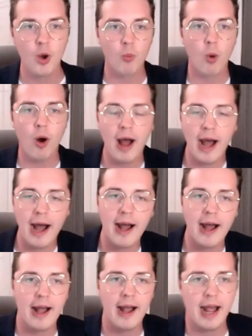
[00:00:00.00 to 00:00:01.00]
what
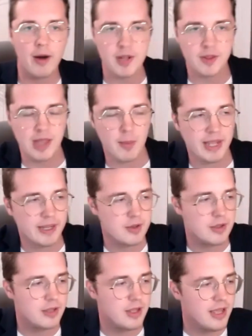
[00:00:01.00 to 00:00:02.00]
are Harry
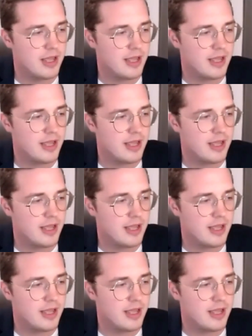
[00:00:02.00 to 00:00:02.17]
Stebbings'